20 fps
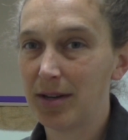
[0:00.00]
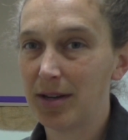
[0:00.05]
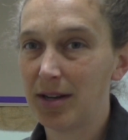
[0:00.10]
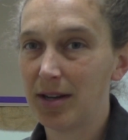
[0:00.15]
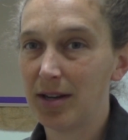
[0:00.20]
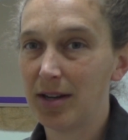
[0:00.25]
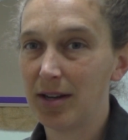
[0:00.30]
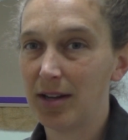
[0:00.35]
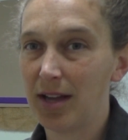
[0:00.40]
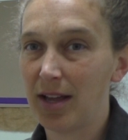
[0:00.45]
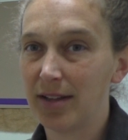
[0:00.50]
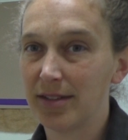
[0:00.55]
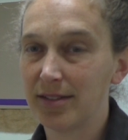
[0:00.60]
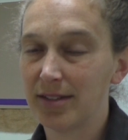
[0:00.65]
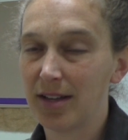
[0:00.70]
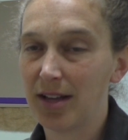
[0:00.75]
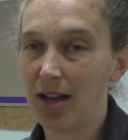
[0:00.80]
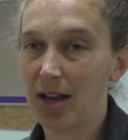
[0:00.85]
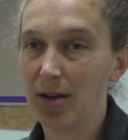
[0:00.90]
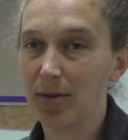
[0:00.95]
as
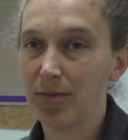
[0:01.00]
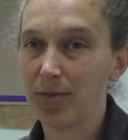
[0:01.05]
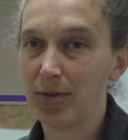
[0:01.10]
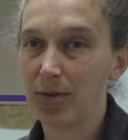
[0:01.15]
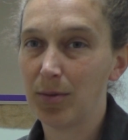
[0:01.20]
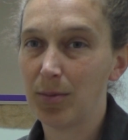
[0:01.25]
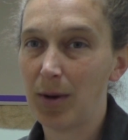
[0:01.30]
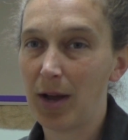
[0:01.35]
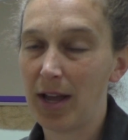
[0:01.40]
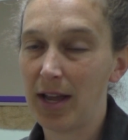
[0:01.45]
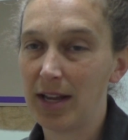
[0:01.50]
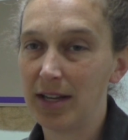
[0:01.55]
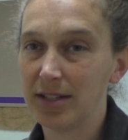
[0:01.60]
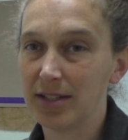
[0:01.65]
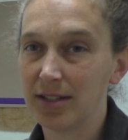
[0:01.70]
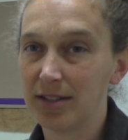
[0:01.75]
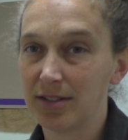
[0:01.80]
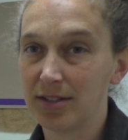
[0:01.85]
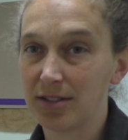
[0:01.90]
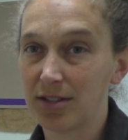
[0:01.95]
a helpful way
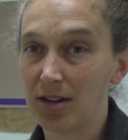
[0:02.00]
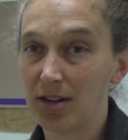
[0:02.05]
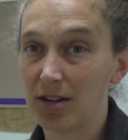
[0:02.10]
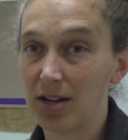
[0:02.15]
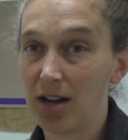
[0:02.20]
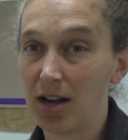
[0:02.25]
to start